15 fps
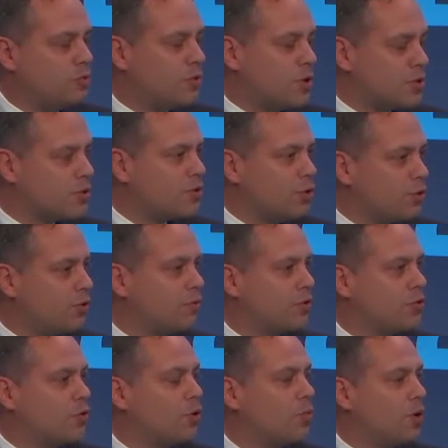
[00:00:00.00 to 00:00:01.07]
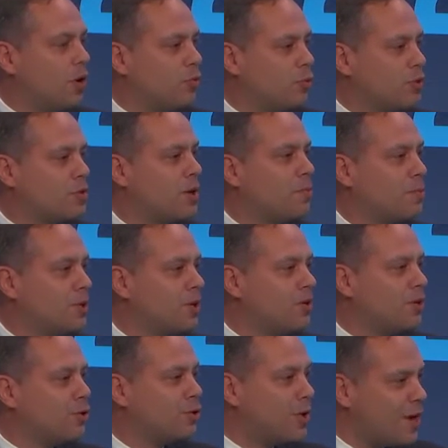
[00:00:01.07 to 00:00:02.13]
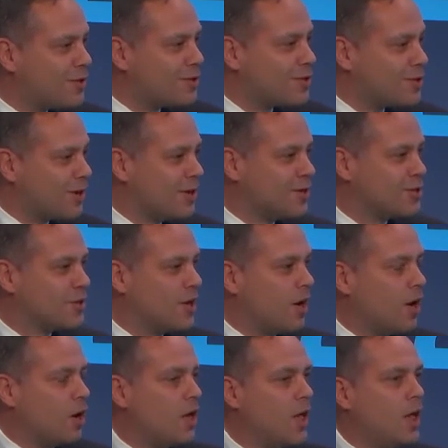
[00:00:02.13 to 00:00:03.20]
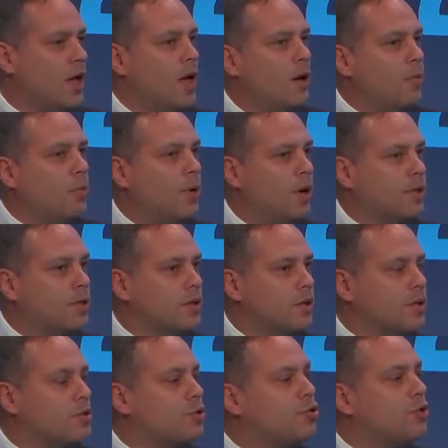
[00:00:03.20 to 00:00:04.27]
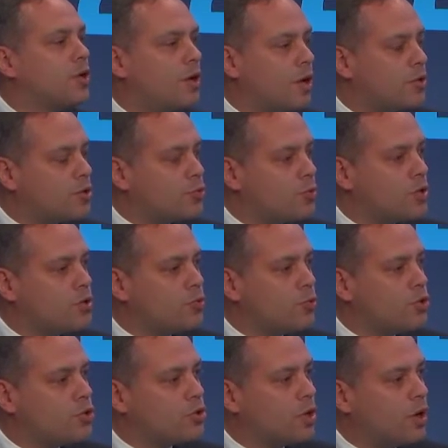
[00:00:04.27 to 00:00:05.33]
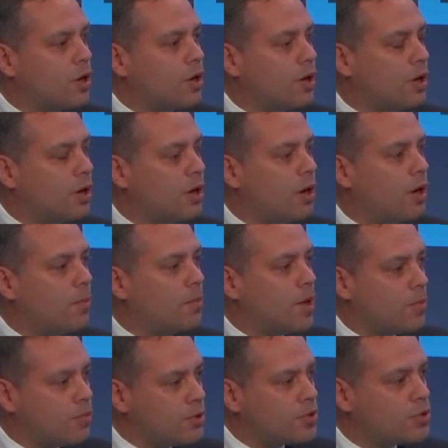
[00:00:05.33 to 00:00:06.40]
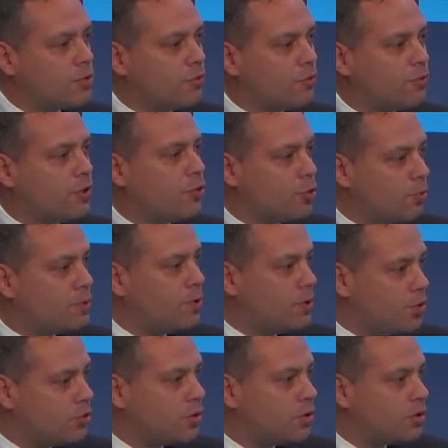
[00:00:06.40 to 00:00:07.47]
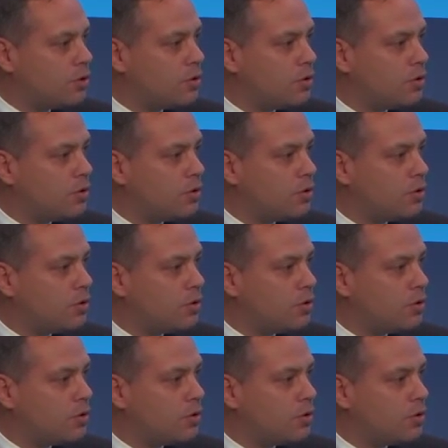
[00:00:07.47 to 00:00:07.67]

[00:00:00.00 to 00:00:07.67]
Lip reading: let's not even talk about what's happening in the United States now, but certain countries which are members of the European Union,